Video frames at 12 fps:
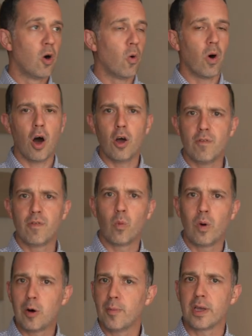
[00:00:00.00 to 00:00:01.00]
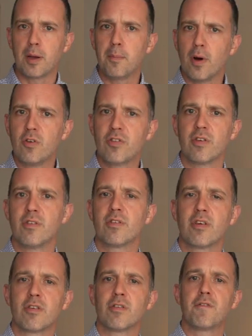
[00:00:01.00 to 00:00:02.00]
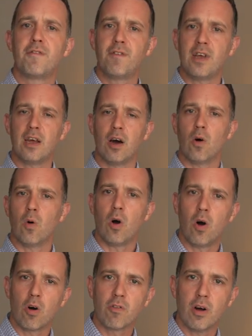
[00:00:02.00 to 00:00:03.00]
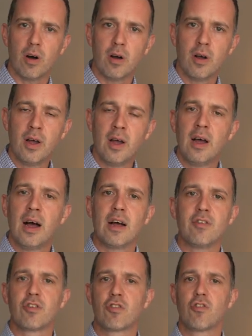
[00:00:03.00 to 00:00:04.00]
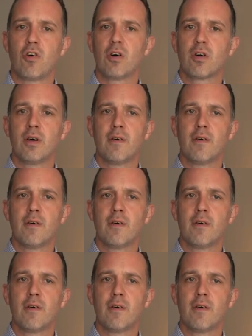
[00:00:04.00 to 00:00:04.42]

or overwhelming emotions such as fear or horror, and strong